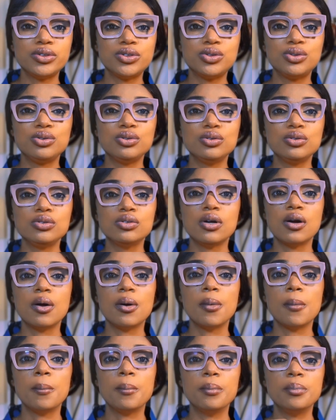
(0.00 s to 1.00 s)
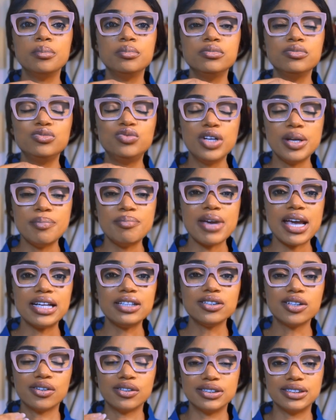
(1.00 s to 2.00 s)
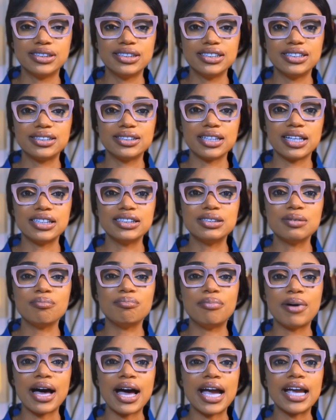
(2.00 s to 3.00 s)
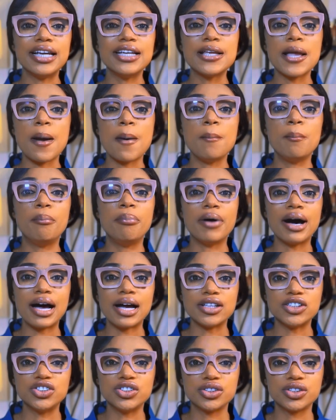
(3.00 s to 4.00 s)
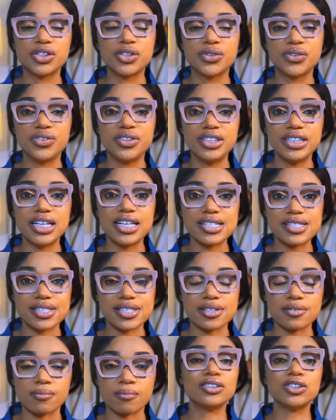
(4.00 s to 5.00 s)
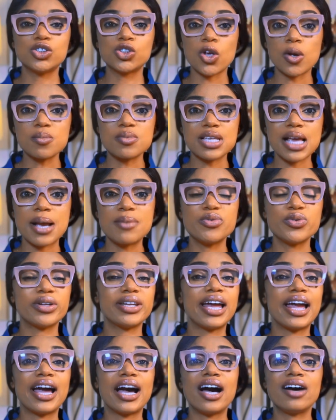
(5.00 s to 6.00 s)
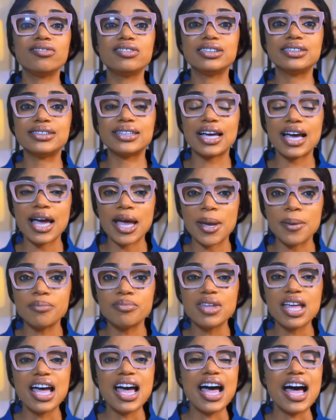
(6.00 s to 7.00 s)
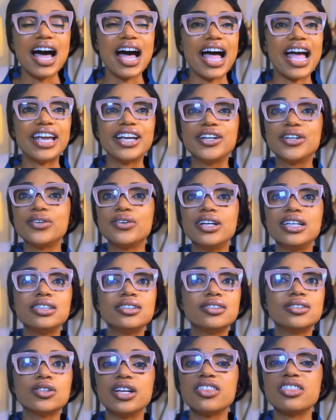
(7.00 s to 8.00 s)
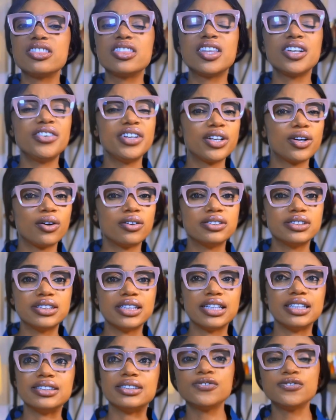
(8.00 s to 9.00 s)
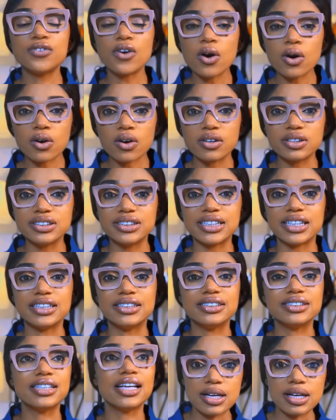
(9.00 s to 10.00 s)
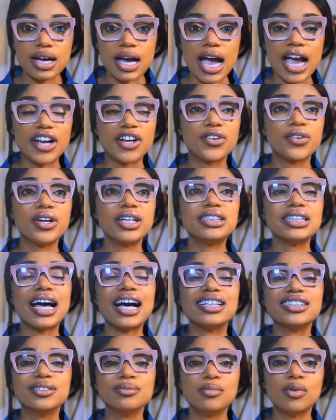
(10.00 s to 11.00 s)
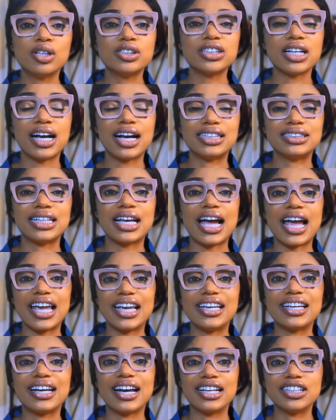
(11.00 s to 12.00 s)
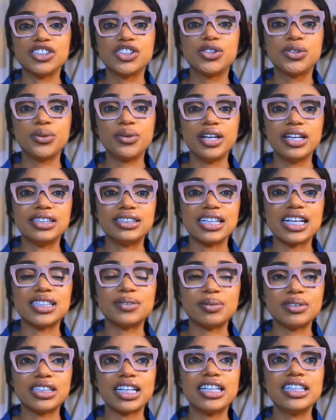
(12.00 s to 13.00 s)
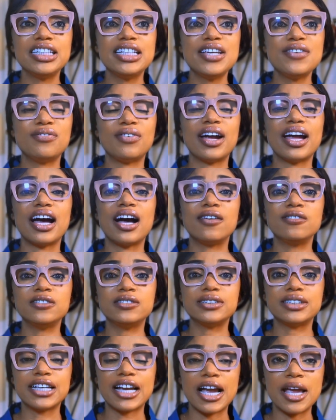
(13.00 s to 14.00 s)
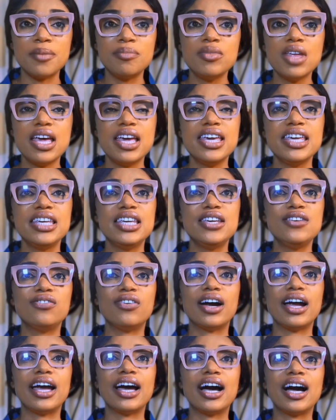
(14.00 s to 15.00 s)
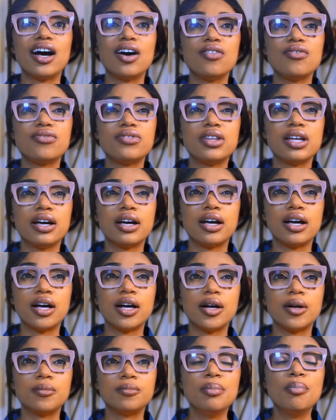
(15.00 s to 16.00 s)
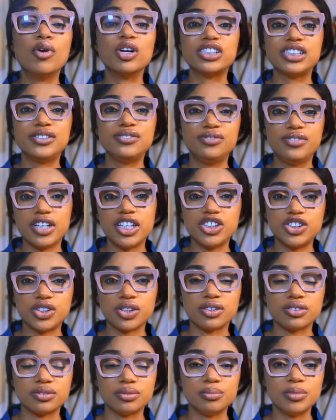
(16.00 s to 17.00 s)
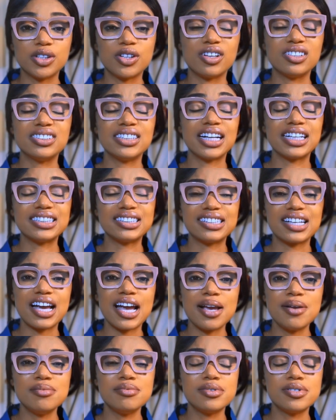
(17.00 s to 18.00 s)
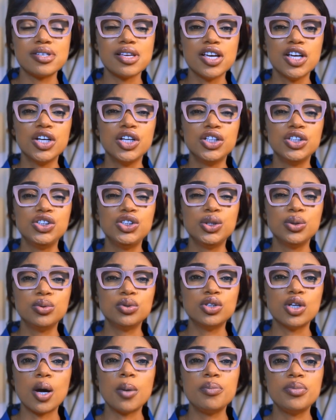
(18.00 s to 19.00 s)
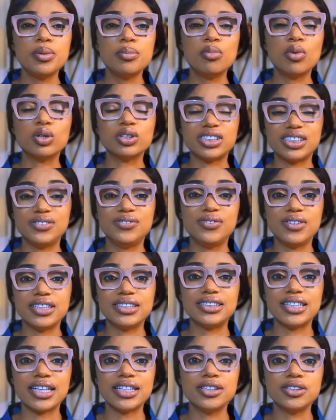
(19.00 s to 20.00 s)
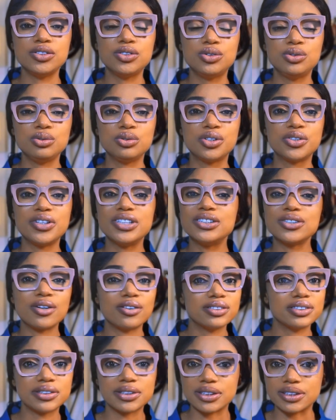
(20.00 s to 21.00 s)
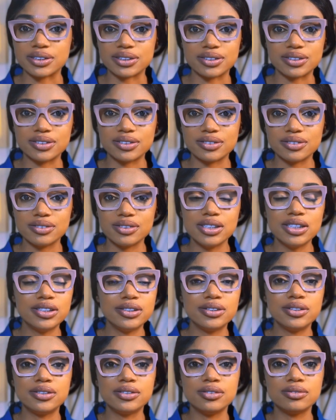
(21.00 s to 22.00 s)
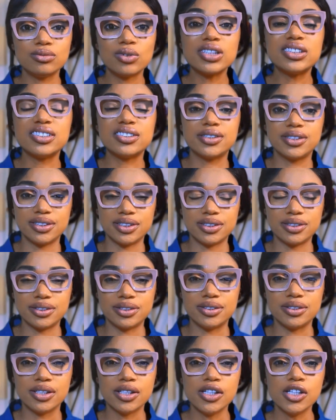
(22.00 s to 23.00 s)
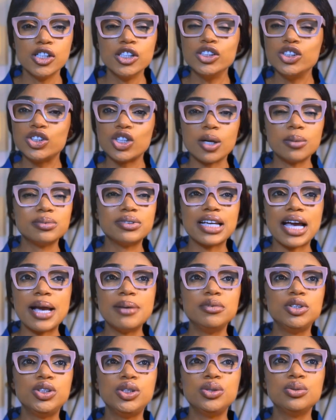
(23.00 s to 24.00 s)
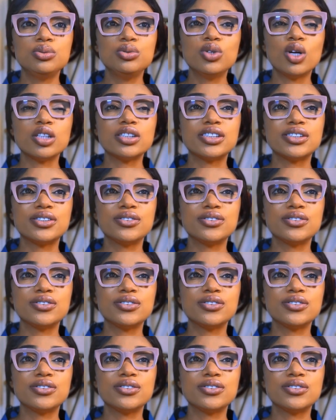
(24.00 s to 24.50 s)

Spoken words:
to remain consistent by batch creating. Sometimes when I have the time, I create 3 contents, 4 contents. I create as much as I can create, especially if I have time, if I have the motivation, because there are times you will not be motivated to create content. Is what it is. Sometimes you will not